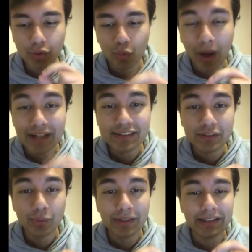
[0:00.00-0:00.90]
So
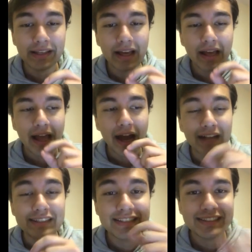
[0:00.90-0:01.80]
once we
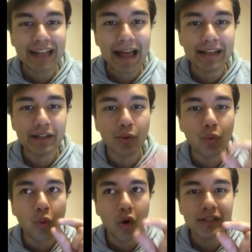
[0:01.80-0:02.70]

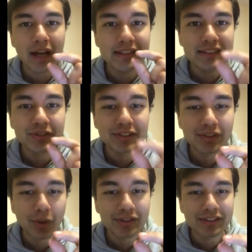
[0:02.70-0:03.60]
understand what are these
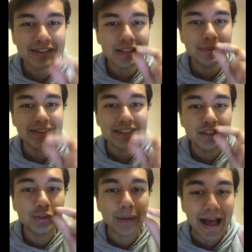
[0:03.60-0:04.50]
resources that we
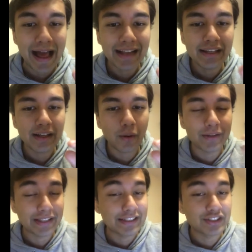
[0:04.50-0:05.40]
need to add
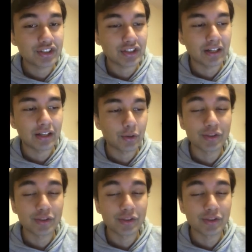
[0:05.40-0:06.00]
on each uh,